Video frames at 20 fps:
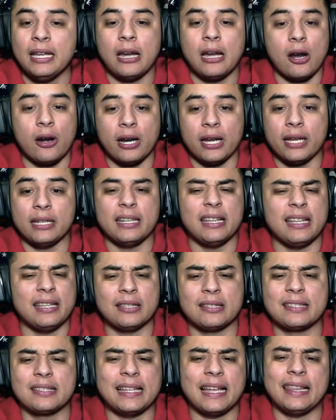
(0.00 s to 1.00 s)
Alright,
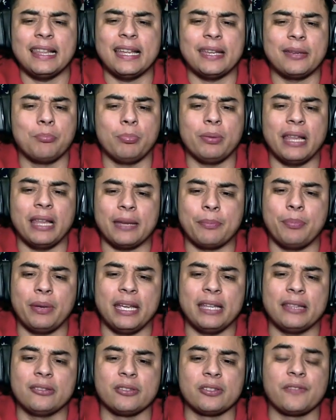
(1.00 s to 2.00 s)
it's not like Black
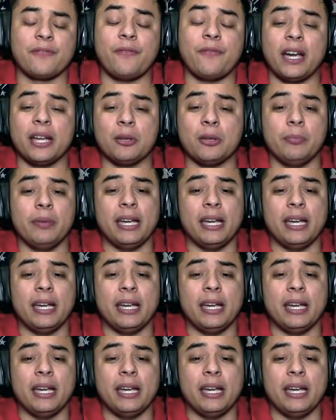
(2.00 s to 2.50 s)
Panther's final